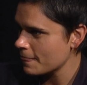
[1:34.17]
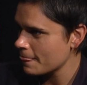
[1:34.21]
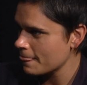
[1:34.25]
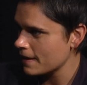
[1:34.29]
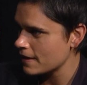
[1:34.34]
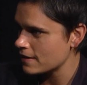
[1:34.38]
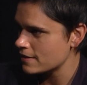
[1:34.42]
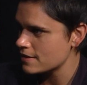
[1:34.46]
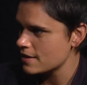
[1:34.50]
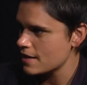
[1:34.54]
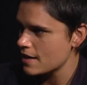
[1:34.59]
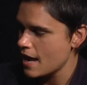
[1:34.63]

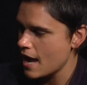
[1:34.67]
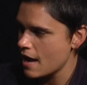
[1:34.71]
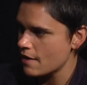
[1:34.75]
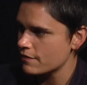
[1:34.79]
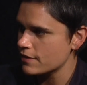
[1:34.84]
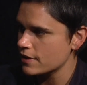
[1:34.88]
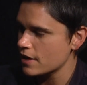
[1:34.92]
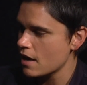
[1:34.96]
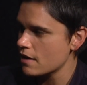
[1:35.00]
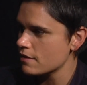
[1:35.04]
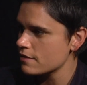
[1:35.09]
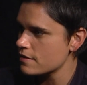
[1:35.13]
And to have
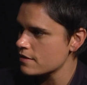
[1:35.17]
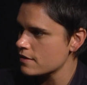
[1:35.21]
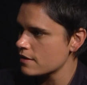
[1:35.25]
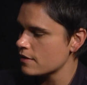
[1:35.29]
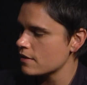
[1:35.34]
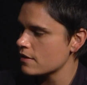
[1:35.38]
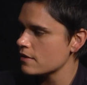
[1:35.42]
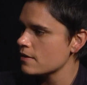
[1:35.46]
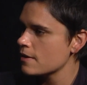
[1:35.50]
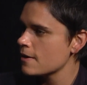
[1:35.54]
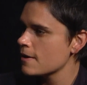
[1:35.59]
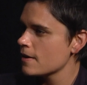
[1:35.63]
the
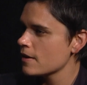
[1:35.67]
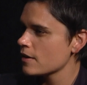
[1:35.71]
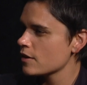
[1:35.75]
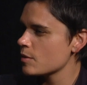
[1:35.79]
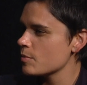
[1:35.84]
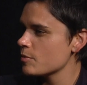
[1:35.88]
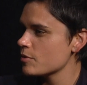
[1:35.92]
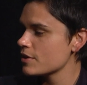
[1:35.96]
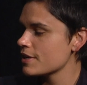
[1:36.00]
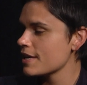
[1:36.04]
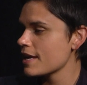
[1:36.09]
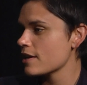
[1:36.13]
constant
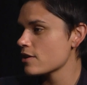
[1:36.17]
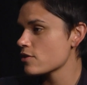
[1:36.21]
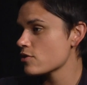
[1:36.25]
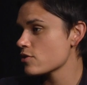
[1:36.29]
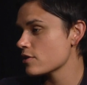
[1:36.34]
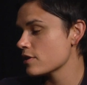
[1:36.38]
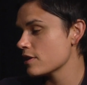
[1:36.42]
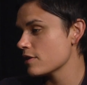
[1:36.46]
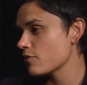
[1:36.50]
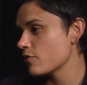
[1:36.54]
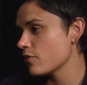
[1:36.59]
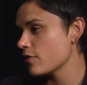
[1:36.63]

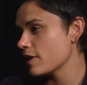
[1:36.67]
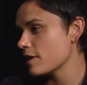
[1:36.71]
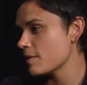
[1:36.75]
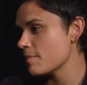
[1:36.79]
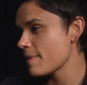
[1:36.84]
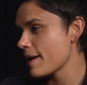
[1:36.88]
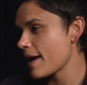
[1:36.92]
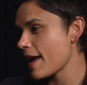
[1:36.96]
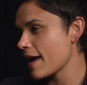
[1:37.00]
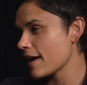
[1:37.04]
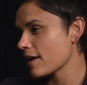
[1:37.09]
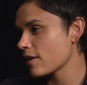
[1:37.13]
communication and
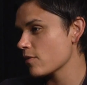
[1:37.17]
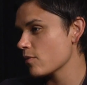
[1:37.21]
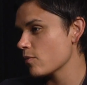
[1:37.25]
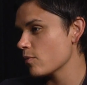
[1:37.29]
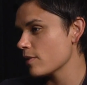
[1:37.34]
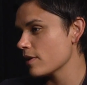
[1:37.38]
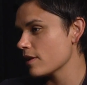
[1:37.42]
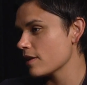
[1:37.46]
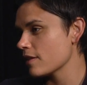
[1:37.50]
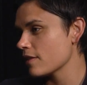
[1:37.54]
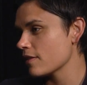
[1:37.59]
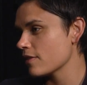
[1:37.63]
feedback
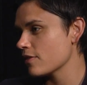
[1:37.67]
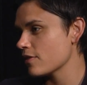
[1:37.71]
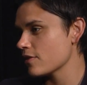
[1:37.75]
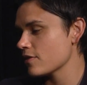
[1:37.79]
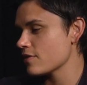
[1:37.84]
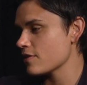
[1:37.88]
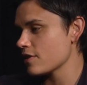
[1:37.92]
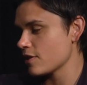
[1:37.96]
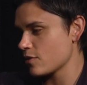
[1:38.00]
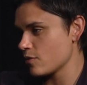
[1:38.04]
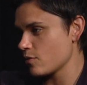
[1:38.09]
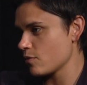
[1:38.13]
with the
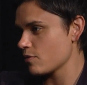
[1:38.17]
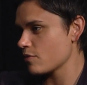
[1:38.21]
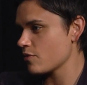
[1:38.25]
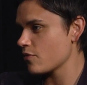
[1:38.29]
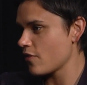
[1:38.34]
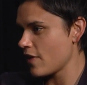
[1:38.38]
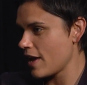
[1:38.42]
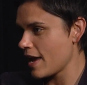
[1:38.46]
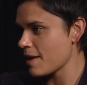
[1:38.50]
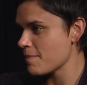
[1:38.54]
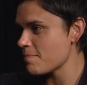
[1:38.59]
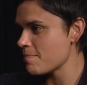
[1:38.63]
Sixers
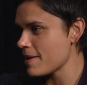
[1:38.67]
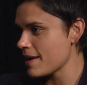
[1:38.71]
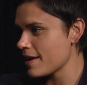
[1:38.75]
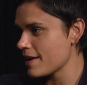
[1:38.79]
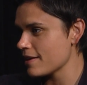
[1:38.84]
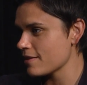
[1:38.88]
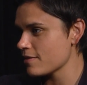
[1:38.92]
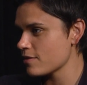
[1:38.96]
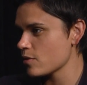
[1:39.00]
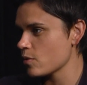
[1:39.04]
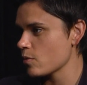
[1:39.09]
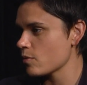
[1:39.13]
fan
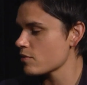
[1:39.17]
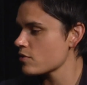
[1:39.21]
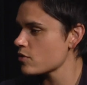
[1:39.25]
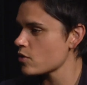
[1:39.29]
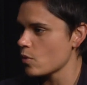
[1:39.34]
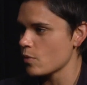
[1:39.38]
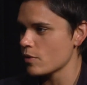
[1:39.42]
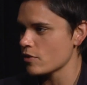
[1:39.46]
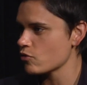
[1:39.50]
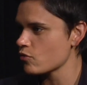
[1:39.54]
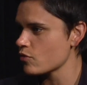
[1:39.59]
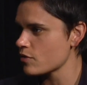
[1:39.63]
base who were
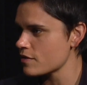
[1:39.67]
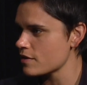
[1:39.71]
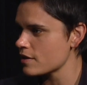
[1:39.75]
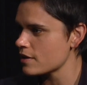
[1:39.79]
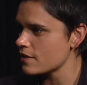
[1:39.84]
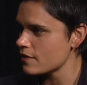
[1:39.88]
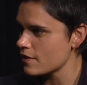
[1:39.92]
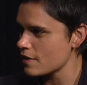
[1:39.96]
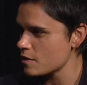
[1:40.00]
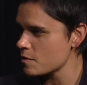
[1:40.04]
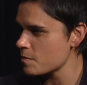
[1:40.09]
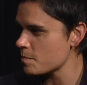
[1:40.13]
so interested
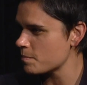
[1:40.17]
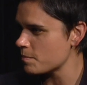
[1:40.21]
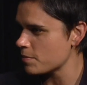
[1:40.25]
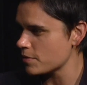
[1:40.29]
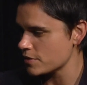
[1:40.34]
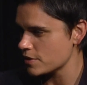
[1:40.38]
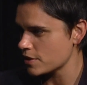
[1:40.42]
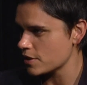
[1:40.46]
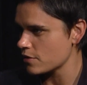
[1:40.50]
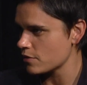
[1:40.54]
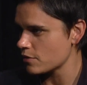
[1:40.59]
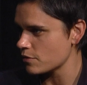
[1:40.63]
in that
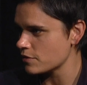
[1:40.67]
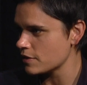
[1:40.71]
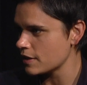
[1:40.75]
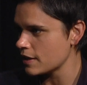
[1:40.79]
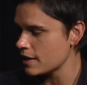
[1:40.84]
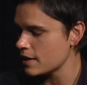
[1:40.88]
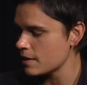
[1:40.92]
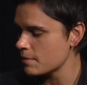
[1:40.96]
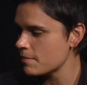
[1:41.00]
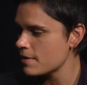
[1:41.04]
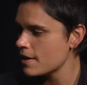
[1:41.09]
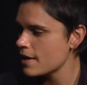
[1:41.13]
particular
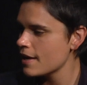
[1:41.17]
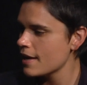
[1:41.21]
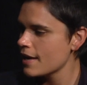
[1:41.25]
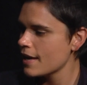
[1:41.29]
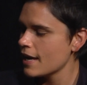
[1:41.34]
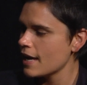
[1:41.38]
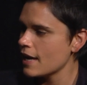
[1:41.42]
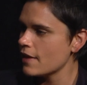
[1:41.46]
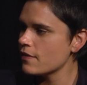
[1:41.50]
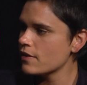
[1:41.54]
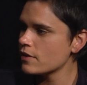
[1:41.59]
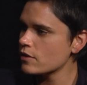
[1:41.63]
team,
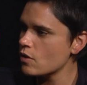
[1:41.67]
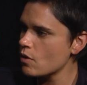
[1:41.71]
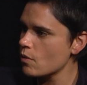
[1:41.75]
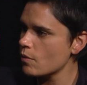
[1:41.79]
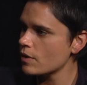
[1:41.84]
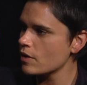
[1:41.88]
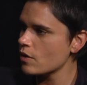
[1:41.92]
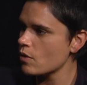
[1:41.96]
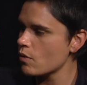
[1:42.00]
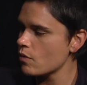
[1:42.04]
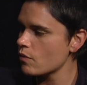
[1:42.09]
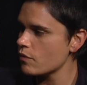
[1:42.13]
and then
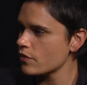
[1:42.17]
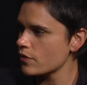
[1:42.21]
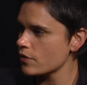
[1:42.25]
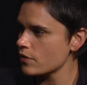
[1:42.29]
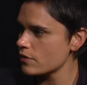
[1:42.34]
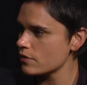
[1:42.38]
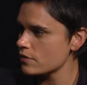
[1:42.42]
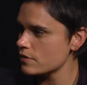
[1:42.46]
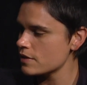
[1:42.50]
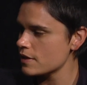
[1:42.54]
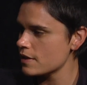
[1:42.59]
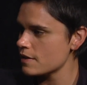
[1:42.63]
going
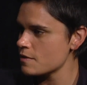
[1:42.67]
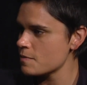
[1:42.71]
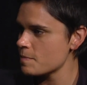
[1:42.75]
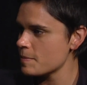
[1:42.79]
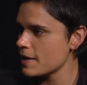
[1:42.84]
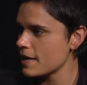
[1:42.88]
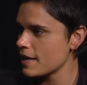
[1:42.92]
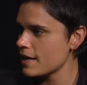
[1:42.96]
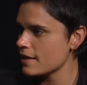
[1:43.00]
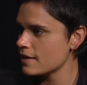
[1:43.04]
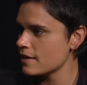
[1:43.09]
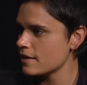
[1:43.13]
over to
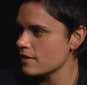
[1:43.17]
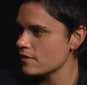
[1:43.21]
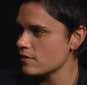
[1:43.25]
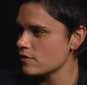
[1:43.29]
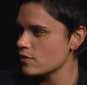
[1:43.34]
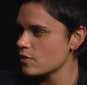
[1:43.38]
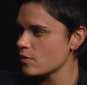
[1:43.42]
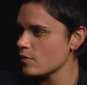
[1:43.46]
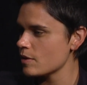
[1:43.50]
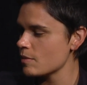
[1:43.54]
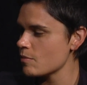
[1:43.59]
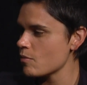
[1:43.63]
ESPN and
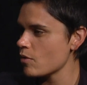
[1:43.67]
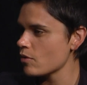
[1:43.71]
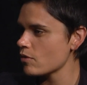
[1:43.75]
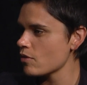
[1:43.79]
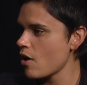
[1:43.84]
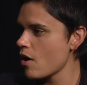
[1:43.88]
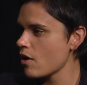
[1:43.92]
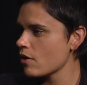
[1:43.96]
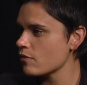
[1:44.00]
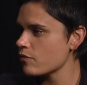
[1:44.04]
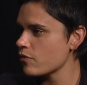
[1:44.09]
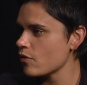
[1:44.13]
doing more
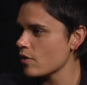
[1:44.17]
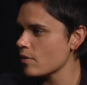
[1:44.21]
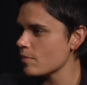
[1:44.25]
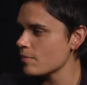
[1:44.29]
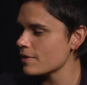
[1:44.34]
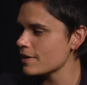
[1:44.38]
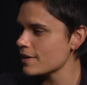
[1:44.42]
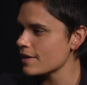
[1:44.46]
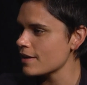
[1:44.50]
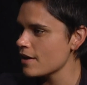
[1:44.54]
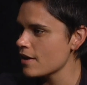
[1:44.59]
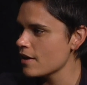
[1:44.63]
long form,
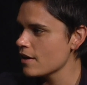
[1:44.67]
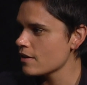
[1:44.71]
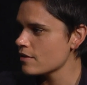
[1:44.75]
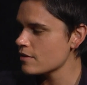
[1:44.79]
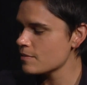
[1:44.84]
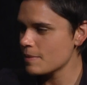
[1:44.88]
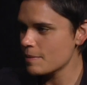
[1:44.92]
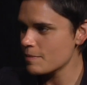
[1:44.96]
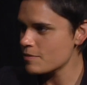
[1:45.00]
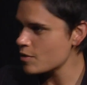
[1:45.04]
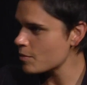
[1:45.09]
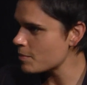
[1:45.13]

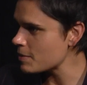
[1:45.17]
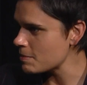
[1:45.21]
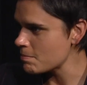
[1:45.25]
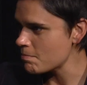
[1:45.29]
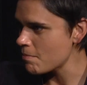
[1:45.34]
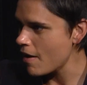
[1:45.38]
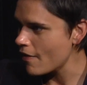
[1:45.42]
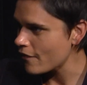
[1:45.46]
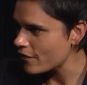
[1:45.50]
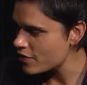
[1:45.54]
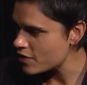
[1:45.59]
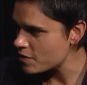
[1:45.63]
sometimes there'll be
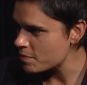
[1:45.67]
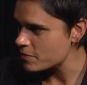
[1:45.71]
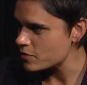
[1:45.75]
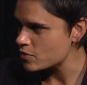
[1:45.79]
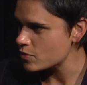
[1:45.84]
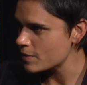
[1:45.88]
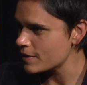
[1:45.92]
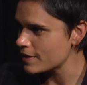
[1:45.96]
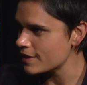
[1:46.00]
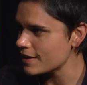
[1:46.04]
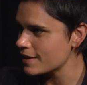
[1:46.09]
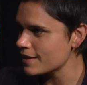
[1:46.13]
months
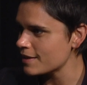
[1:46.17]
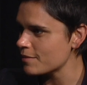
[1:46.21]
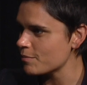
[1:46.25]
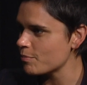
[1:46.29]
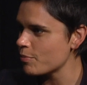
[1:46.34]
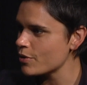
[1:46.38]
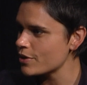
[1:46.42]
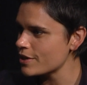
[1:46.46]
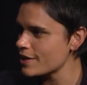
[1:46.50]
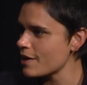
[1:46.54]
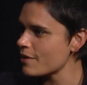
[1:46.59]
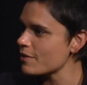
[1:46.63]
between
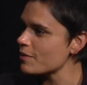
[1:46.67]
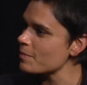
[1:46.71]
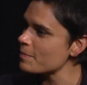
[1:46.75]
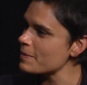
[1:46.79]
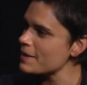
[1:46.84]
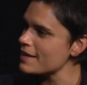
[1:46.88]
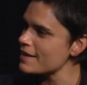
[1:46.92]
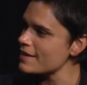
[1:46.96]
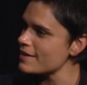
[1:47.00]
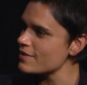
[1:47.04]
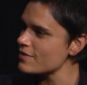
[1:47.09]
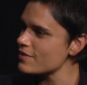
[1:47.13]
putting out a
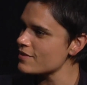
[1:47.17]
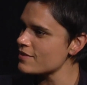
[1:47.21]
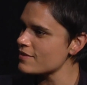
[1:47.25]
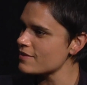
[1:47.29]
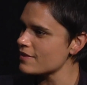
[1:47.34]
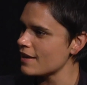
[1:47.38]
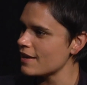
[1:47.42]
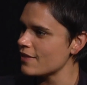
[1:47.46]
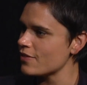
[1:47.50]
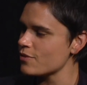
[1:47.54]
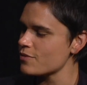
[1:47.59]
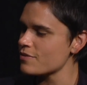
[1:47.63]
piece
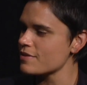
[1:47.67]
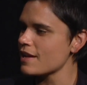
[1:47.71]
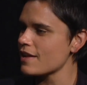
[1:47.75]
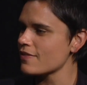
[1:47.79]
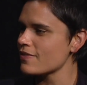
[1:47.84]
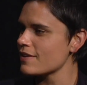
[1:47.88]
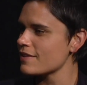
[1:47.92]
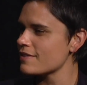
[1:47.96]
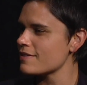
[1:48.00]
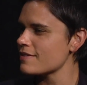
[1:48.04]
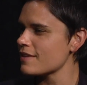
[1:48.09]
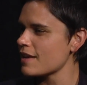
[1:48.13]
and there's not
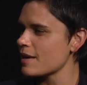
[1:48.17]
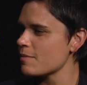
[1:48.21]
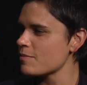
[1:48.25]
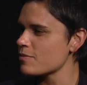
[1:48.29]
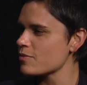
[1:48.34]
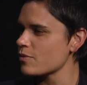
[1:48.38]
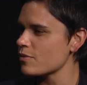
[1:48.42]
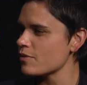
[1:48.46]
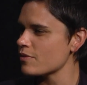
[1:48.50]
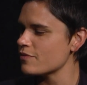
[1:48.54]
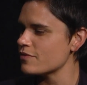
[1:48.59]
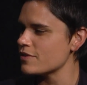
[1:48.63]
that same
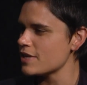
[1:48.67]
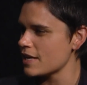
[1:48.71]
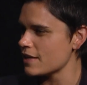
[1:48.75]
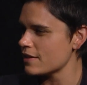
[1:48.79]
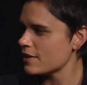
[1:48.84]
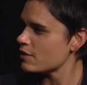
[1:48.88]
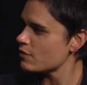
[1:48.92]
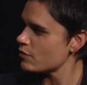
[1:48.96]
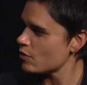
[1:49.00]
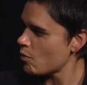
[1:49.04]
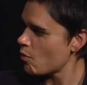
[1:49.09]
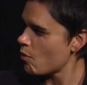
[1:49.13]
sort of
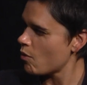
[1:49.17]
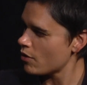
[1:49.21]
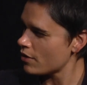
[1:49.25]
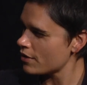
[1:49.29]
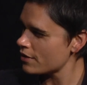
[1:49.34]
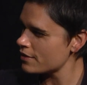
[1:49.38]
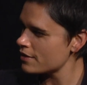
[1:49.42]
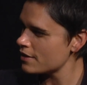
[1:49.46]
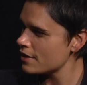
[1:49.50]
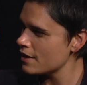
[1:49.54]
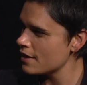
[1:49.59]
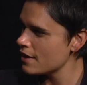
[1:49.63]
daily
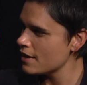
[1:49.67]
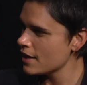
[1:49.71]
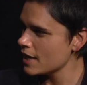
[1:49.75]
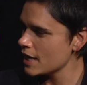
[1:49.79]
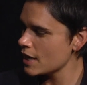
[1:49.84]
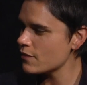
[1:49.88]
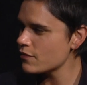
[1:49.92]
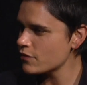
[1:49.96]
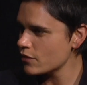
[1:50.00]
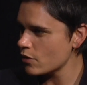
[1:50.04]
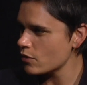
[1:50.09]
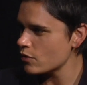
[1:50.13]
reward,
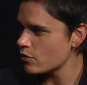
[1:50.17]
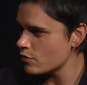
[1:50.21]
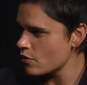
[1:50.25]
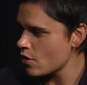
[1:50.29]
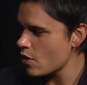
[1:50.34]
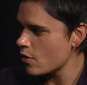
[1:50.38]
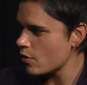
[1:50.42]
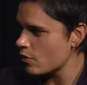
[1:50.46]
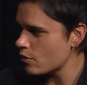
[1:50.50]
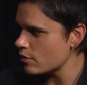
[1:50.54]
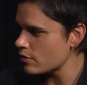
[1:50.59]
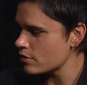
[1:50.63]
even
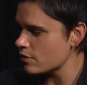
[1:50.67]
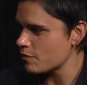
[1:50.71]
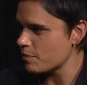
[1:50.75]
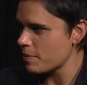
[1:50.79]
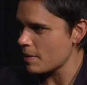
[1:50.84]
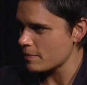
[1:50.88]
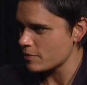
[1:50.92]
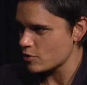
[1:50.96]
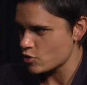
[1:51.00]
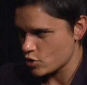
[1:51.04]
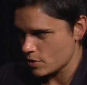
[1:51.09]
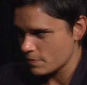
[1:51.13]
though you've
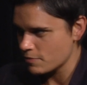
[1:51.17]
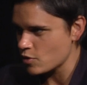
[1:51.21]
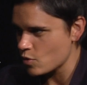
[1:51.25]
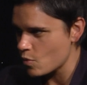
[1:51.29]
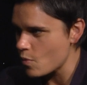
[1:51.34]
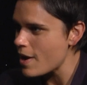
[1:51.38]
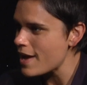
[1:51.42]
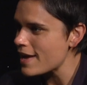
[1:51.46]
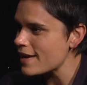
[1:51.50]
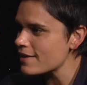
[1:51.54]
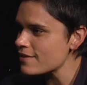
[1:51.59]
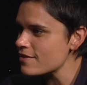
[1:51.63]
probably chipped
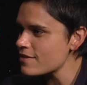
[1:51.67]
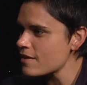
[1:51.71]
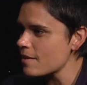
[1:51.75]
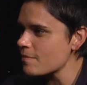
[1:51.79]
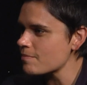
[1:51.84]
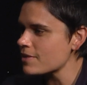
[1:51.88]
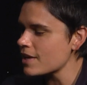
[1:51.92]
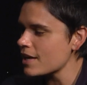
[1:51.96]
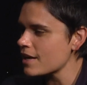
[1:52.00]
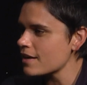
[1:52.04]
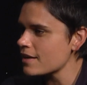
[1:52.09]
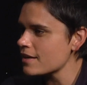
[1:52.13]
away at
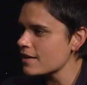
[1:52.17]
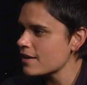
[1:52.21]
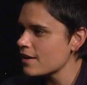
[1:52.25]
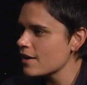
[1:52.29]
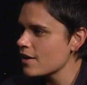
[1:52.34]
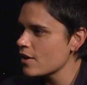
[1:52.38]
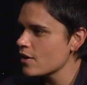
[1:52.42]
something.